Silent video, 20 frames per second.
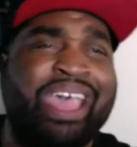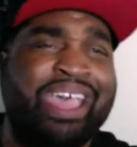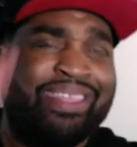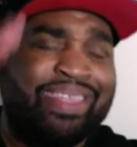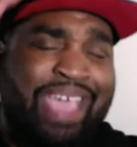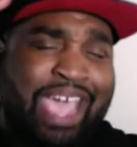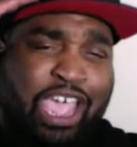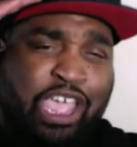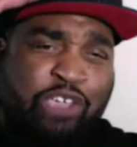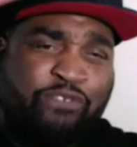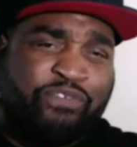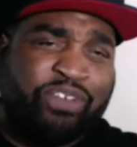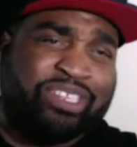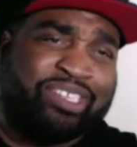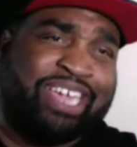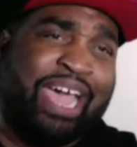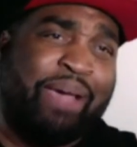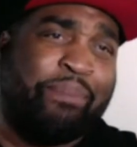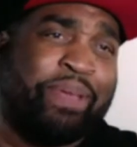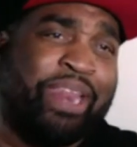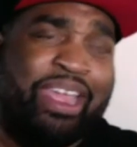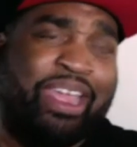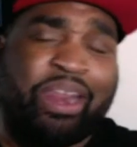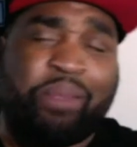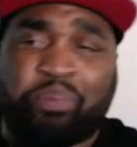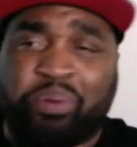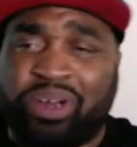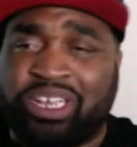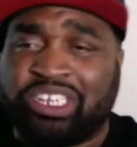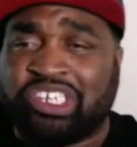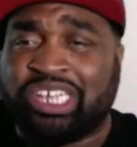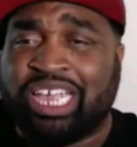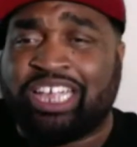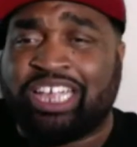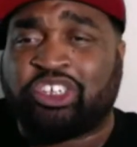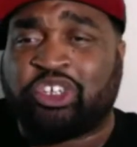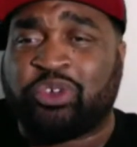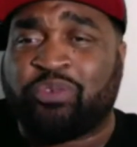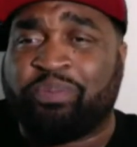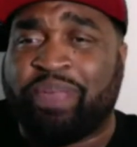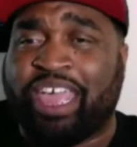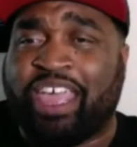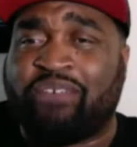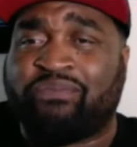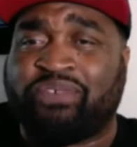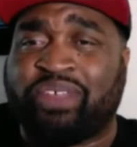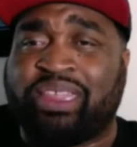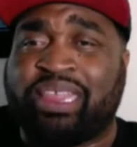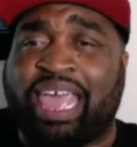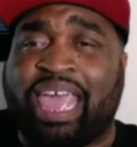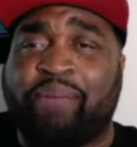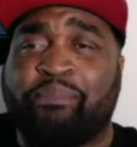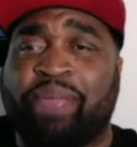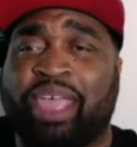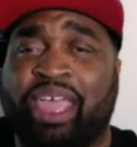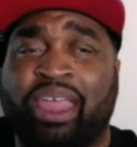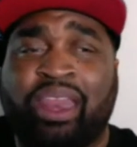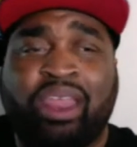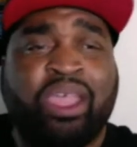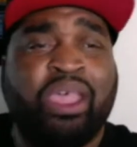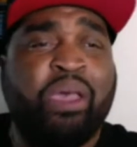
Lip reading: Thank you for tapping in. Appreciate you, man, for that, man.